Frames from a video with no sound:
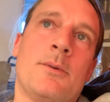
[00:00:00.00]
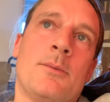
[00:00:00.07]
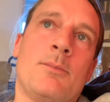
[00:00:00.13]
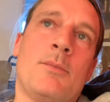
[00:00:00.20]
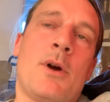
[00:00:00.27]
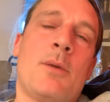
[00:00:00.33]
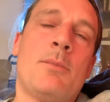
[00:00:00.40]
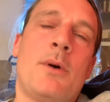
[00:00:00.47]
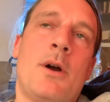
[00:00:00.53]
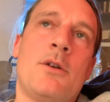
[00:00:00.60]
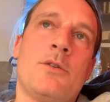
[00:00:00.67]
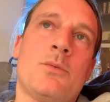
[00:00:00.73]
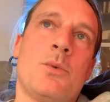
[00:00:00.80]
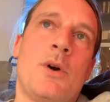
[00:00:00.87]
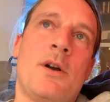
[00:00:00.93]

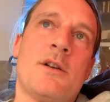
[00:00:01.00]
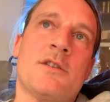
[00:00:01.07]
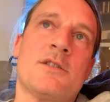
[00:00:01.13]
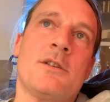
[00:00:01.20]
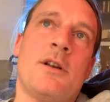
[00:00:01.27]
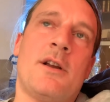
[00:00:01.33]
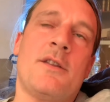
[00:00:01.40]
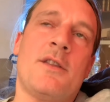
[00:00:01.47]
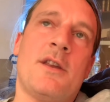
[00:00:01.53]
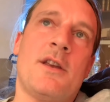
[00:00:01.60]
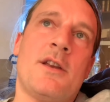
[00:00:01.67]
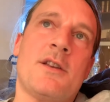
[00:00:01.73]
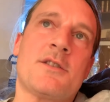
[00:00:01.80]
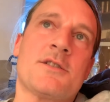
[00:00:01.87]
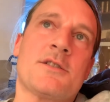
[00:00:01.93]
mind works like
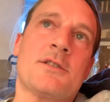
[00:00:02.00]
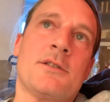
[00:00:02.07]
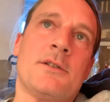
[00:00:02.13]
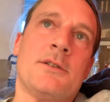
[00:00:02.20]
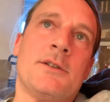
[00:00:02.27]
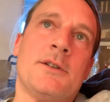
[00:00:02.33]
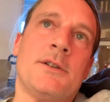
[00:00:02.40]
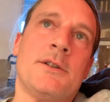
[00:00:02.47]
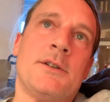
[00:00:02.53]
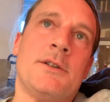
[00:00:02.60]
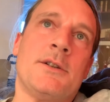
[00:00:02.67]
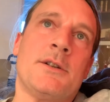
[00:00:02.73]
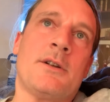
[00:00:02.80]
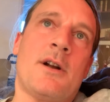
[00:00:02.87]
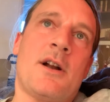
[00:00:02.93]
this.
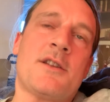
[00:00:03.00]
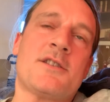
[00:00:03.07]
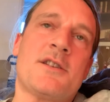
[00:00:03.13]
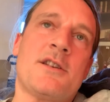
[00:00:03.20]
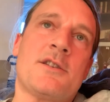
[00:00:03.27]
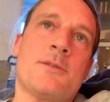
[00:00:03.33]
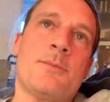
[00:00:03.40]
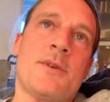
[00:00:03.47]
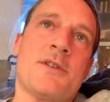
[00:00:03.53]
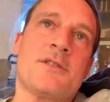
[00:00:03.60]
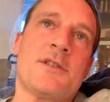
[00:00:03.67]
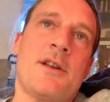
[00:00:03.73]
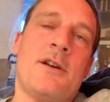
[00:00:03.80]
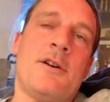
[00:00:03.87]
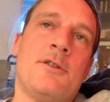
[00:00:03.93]
I said to
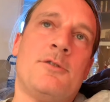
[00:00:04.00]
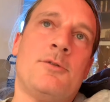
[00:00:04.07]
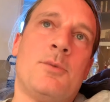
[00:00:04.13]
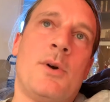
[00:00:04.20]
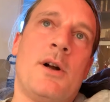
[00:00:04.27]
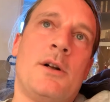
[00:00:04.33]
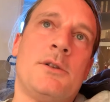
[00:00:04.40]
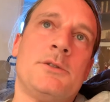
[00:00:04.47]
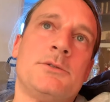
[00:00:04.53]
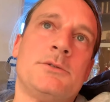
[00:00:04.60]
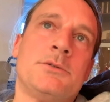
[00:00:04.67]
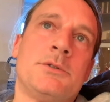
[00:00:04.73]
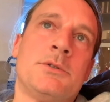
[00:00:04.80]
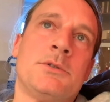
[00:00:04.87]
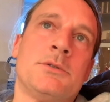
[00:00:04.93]
myself, well,
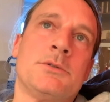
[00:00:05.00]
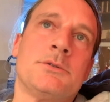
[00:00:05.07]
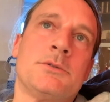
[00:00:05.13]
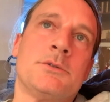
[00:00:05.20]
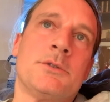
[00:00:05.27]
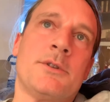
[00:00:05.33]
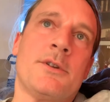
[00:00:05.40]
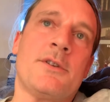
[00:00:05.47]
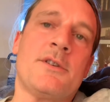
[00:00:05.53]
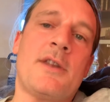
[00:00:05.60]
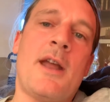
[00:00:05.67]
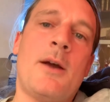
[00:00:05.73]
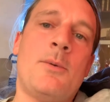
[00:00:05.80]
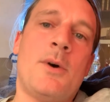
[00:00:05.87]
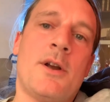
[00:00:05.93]

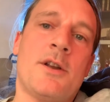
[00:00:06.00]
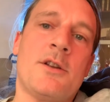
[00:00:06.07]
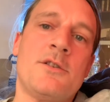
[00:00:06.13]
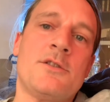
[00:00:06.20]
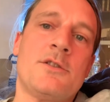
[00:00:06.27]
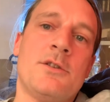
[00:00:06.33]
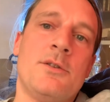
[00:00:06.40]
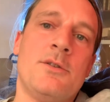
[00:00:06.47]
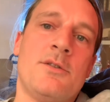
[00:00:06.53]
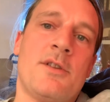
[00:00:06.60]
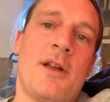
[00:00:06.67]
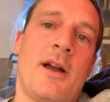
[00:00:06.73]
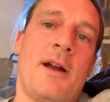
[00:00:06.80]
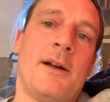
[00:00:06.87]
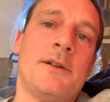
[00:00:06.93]
now I can do
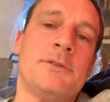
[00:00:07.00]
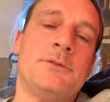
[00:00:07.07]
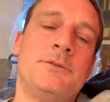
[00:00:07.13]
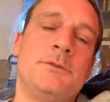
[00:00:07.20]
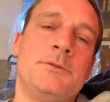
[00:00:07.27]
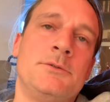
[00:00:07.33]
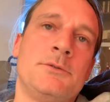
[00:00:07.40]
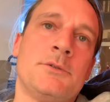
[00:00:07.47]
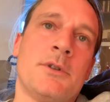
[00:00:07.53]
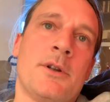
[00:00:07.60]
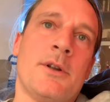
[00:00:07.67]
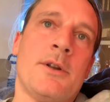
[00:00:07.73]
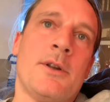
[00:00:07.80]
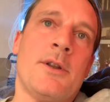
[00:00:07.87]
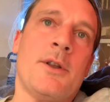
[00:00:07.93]
that.
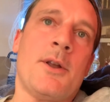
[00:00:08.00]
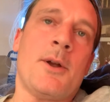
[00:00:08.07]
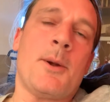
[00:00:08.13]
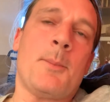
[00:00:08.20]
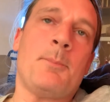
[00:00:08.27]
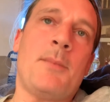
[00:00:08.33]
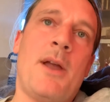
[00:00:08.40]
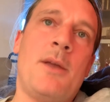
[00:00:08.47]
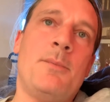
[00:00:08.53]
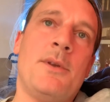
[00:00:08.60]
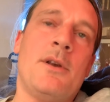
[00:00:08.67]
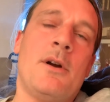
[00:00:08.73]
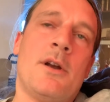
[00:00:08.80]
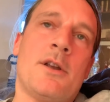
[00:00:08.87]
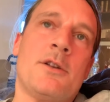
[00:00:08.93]

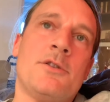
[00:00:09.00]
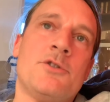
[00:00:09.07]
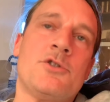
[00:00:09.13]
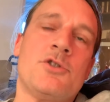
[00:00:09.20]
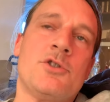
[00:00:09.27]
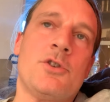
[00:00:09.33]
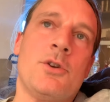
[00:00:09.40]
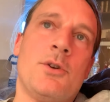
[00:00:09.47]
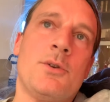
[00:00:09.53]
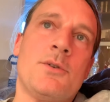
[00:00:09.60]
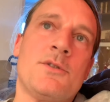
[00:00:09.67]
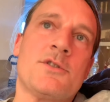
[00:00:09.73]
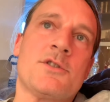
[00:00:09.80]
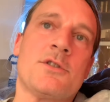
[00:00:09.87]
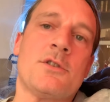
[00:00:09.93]
Maybe I can
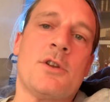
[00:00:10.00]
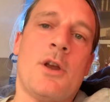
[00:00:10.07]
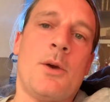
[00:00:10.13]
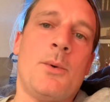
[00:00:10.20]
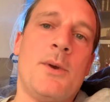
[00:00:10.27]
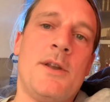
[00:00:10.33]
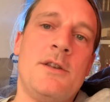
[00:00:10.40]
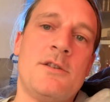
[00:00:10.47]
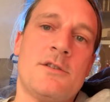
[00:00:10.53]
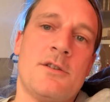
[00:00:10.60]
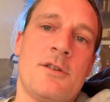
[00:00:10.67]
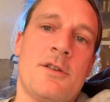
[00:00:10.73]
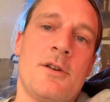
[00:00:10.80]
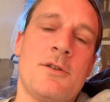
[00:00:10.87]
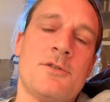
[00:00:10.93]
choose to go into
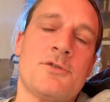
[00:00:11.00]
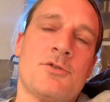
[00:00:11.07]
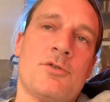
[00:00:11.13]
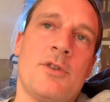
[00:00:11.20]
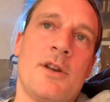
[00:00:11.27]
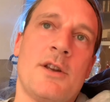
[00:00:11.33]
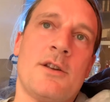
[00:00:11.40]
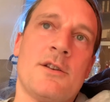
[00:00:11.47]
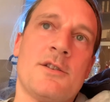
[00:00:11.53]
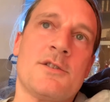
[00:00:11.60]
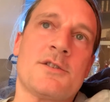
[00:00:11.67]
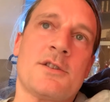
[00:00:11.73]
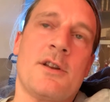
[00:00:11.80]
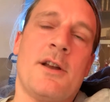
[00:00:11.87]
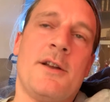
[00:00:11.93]
those
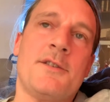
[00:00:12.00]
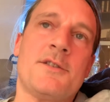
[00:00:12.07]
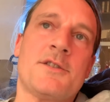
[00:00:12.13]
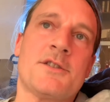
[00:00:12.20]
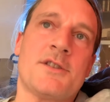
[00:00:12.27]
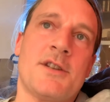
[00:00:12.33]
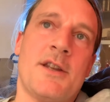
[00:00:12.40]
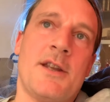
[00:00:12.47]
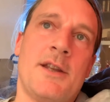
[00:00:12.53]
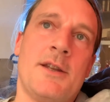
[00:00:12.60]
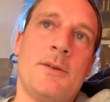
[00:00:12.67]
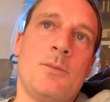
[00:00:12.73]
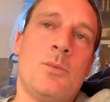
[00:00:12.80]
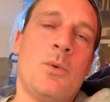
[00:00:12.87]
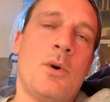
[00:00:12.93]
triggers and
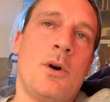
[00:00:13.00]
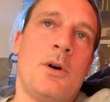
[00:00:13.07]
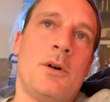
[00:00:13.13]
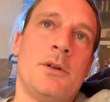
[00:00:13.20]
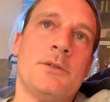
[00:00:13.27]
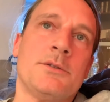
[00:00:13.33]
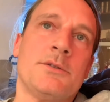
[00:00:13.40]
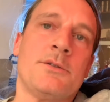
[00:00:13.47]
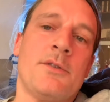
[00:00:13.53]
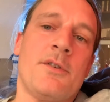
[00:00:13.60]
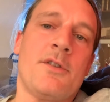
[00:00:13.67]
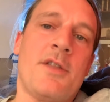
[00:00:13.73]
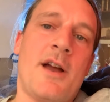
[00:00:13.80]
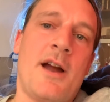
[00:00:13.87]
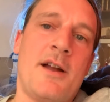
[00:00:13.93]
see what
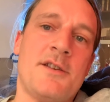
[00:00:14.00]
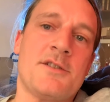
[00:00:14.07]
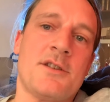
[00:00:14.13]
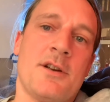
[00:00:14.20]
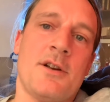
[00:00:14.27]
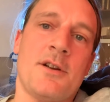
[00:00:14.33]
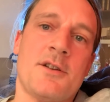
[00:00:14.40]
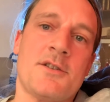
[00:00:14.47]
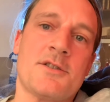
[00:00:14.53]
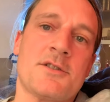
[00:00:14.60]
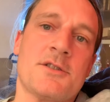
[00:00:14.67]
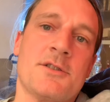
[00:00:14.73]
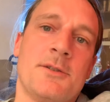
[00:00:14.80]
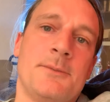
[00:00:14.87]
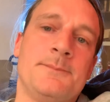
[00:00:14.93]
that
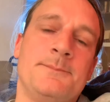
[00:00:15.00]
does.